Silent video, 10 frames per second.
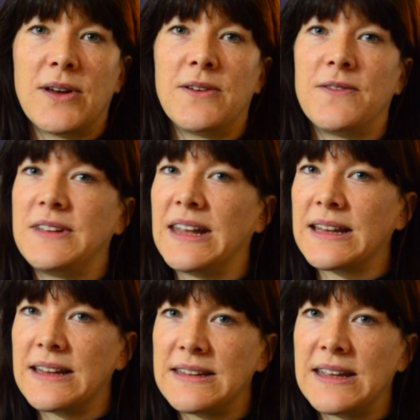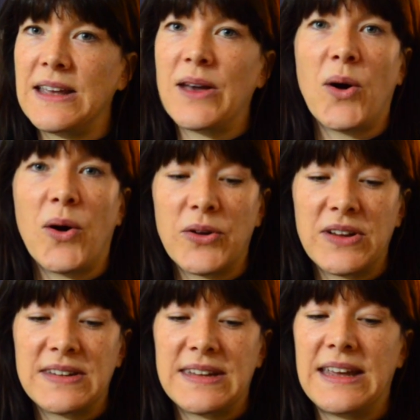of dignity,
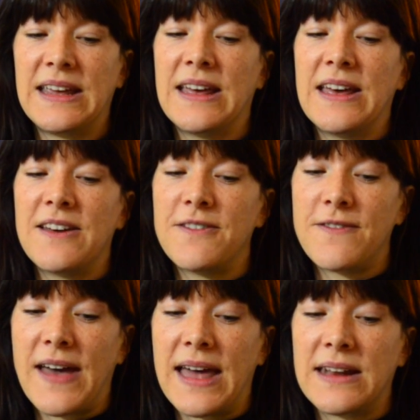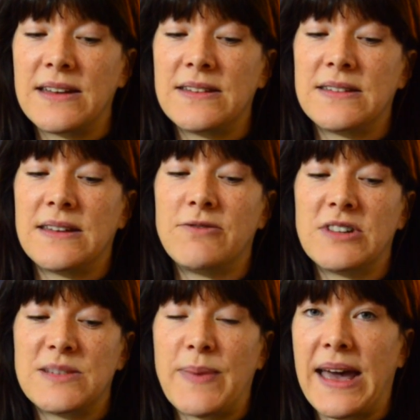honesty, fairness,
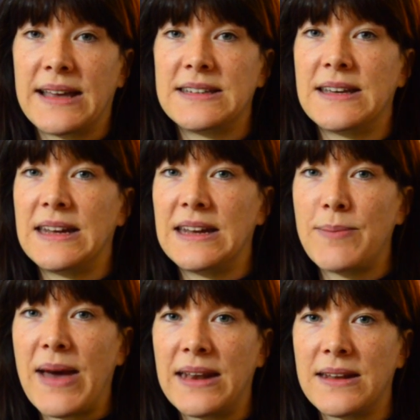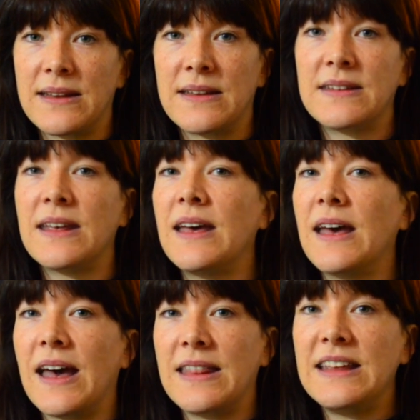respect and independence,
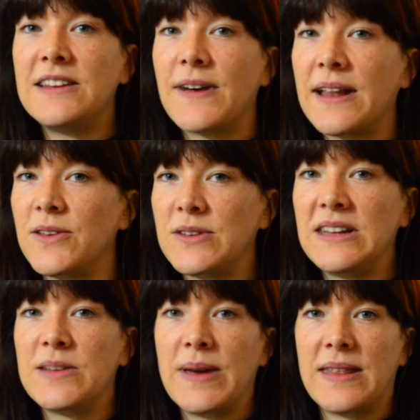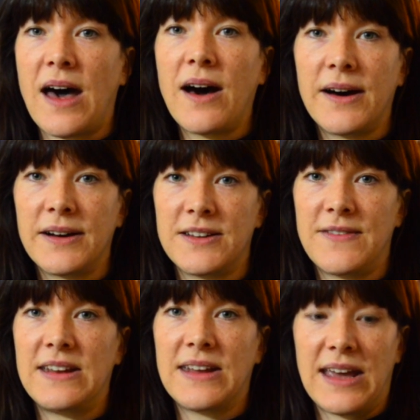and these values need to be at the heart of
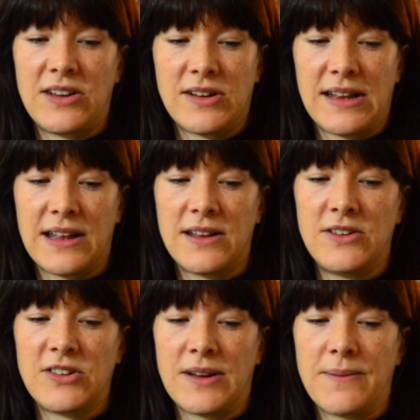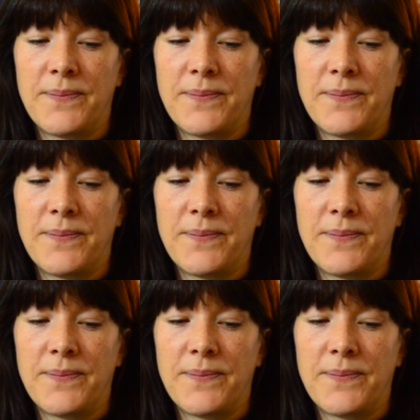educational inclusion.